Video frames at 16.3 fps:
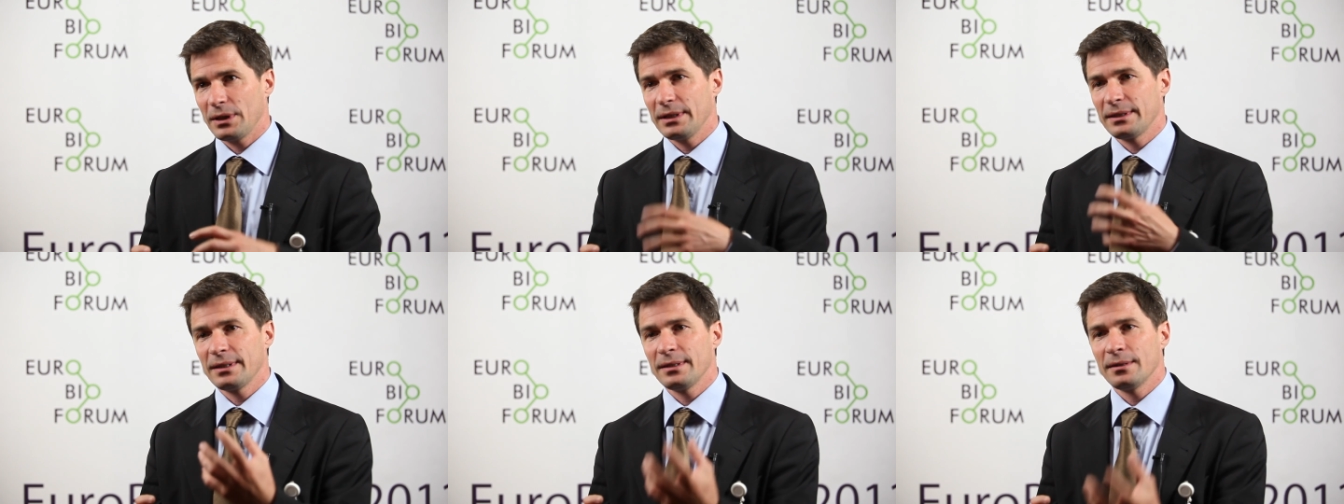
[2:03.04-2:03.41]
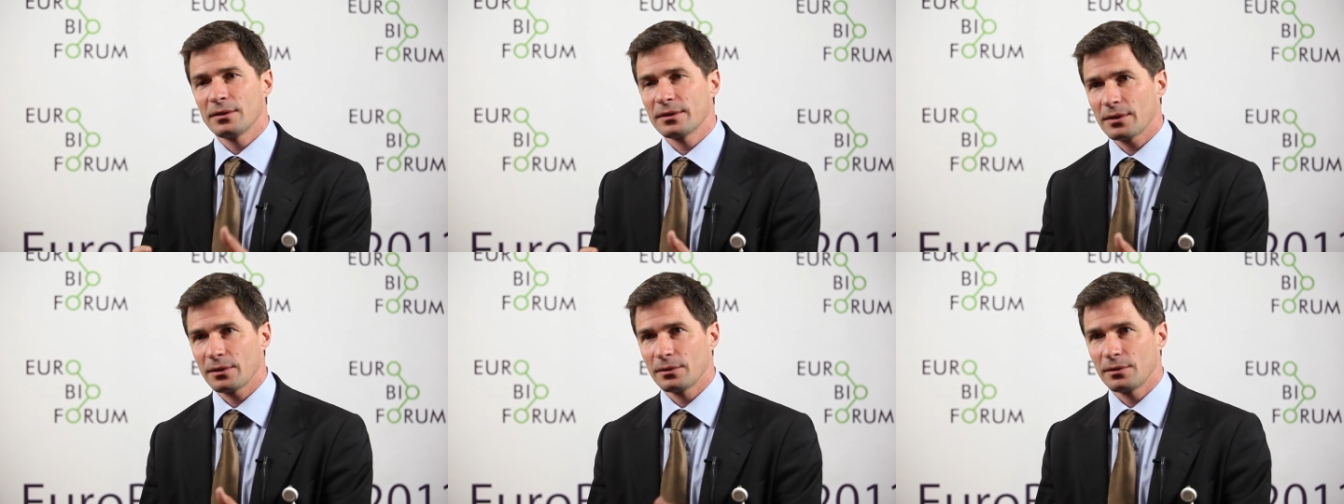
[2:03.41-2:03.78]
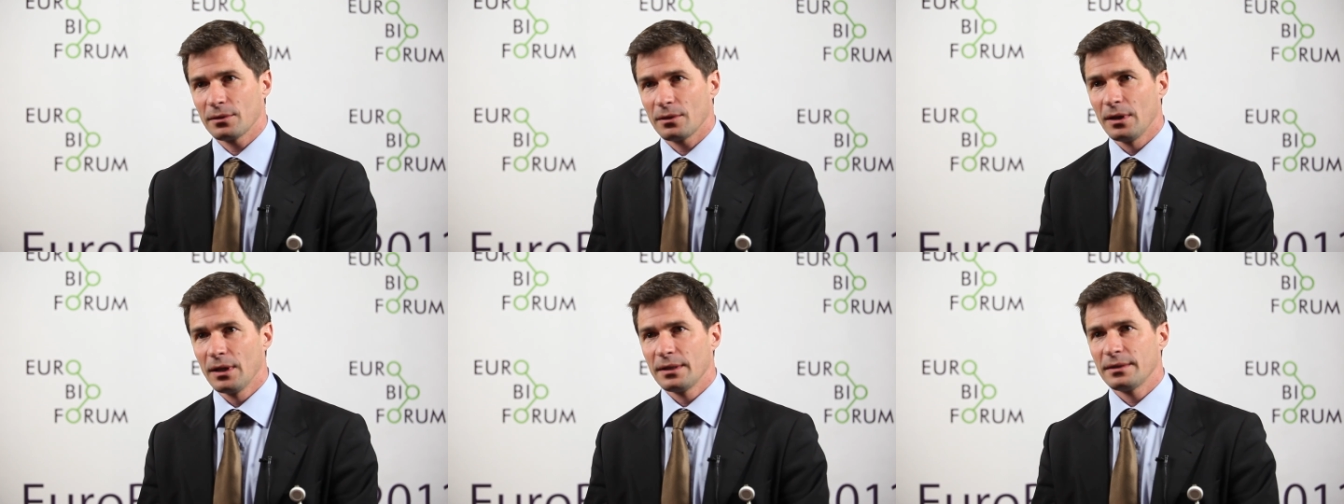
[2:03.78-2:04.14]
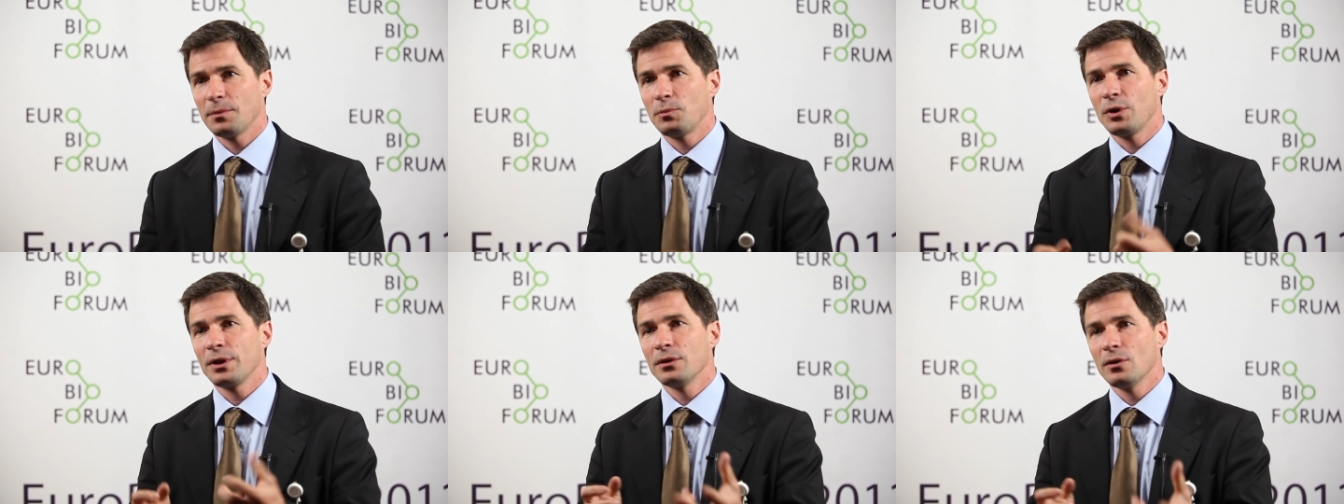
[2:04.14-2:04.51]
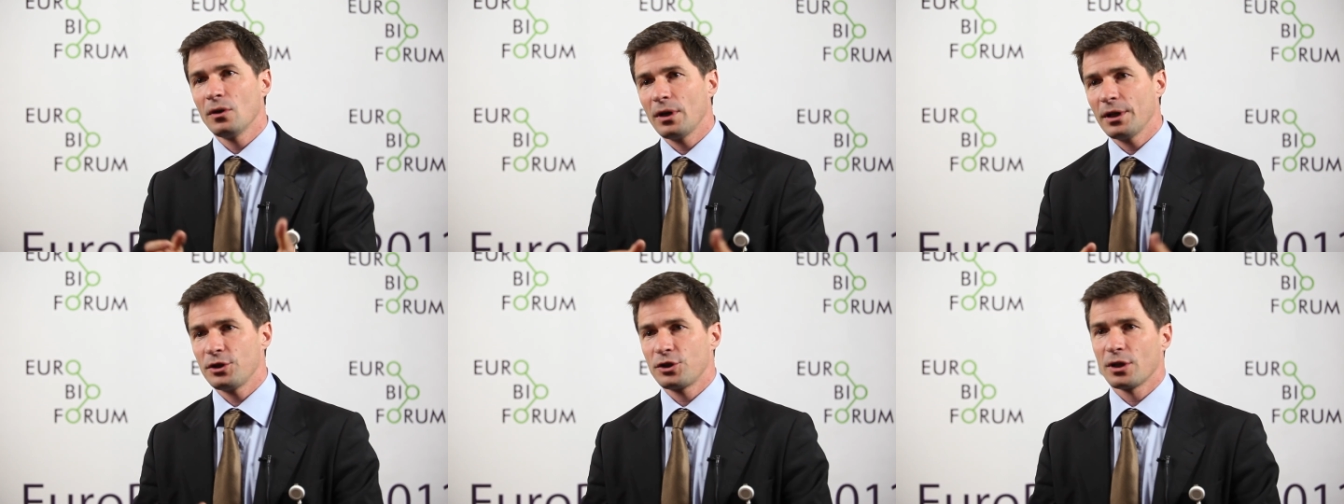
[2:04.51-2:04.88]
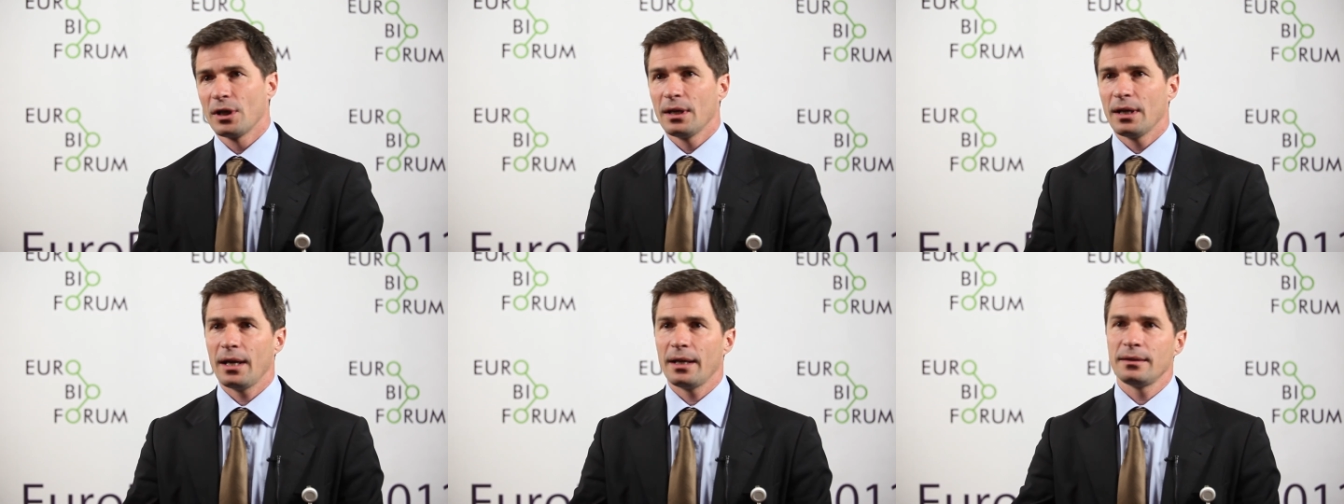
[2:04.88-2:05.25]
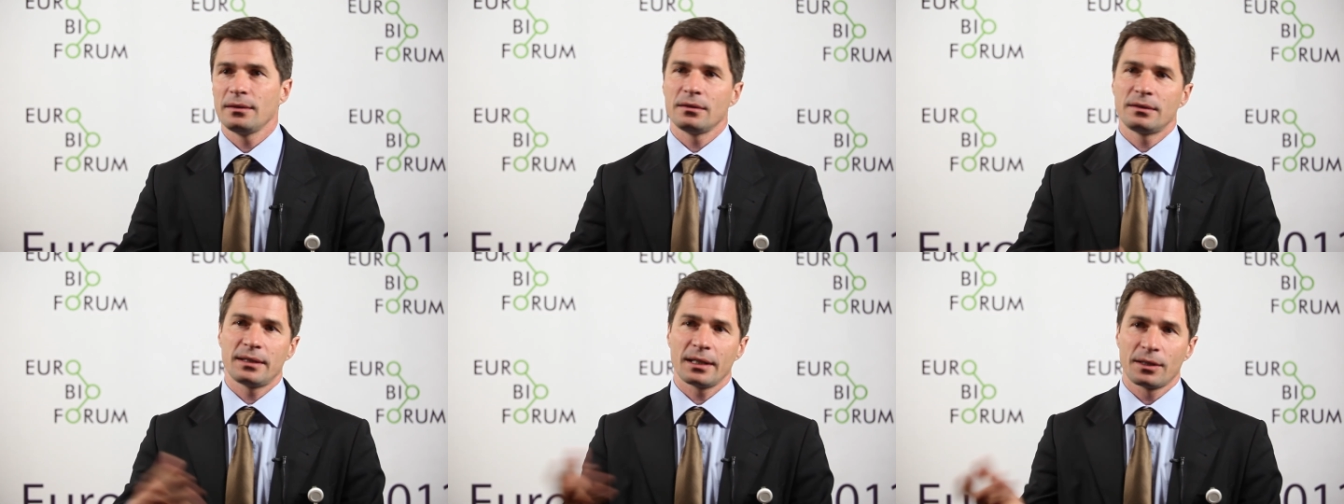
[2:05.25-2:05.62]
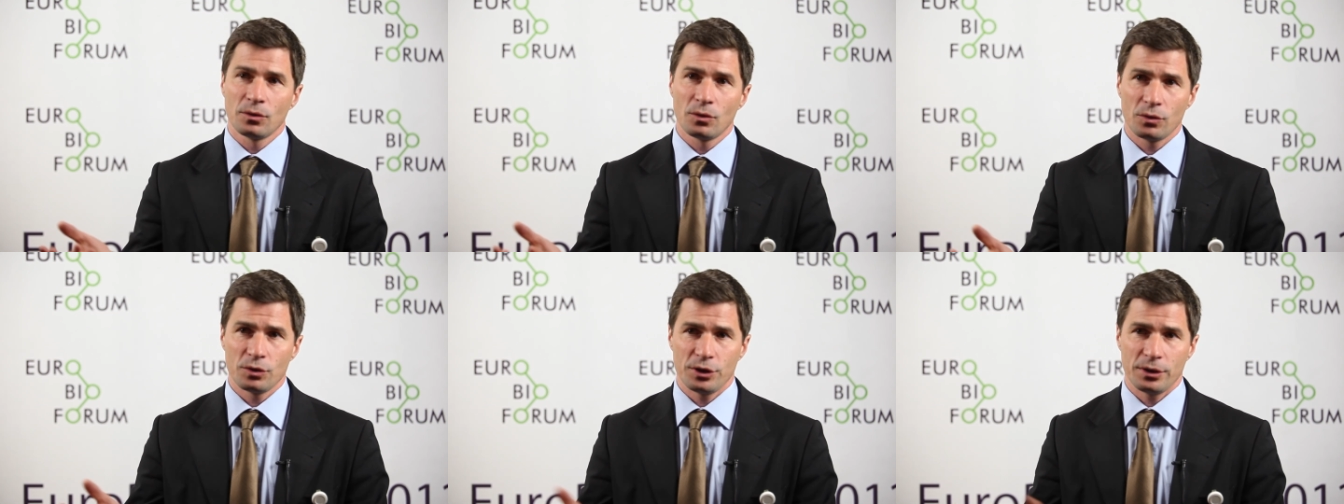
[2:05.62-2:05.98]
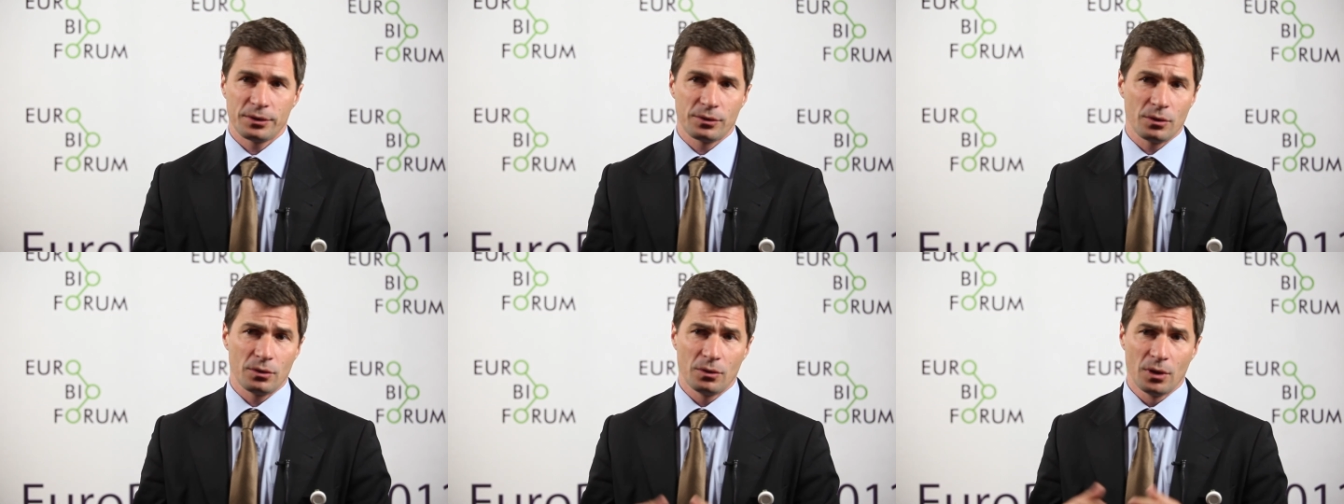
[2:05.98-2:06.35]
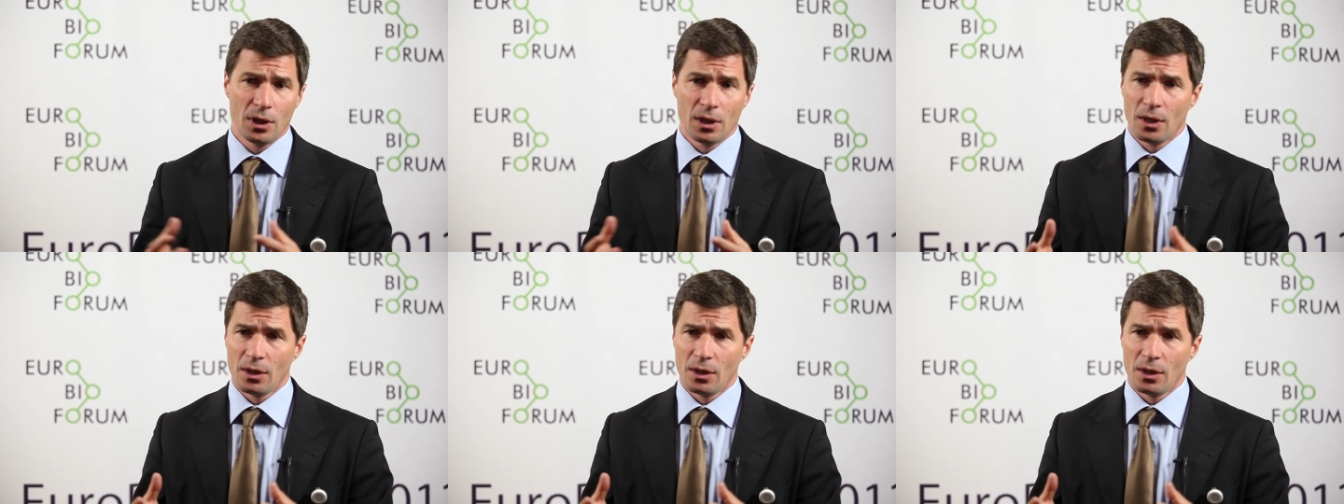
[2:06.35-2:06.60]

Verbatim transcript: is in the center. They bring knowledge and the technology. So